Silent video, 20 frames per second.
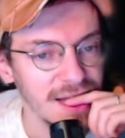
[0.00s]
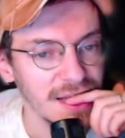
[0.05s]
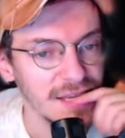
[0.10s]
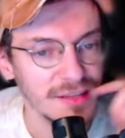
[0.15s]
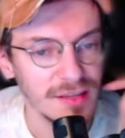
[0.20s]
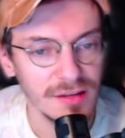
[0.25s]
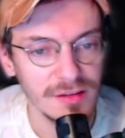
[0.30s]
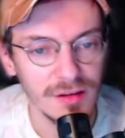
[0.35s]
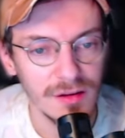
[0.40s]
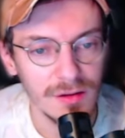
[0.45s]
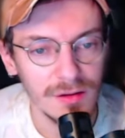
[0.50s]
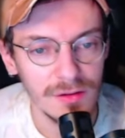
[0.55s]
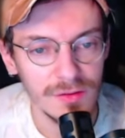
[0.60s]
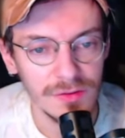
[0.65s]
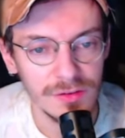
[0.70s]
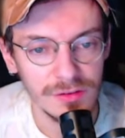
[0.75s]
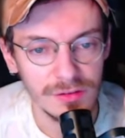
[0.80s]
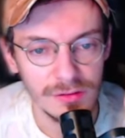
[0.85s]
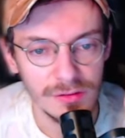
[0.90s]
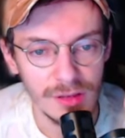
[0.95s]
Centaur,
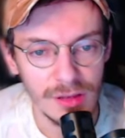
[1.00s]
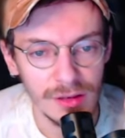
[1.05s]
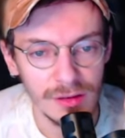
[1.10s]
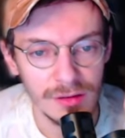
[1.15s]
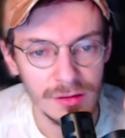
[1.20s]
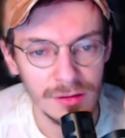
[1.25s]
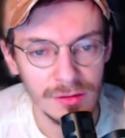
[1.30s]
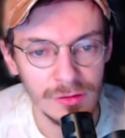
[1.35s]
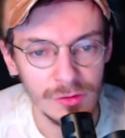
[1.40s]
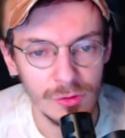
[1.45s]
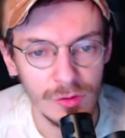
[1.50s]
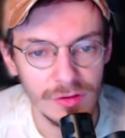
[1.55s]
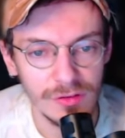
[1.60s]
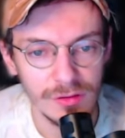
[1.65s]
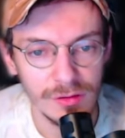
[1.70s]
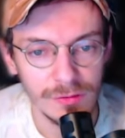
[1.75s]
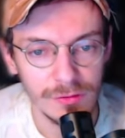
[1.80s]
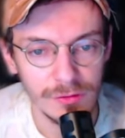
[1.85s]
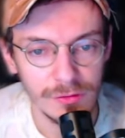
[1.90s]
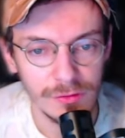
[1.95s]
the
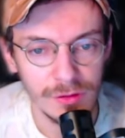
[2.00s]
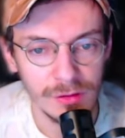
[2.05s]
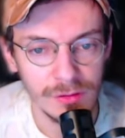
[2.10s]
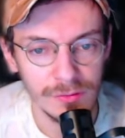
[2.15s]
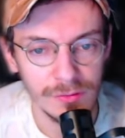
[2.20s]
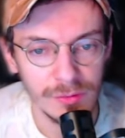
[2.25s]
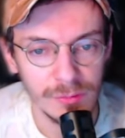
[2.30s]
duration of the stun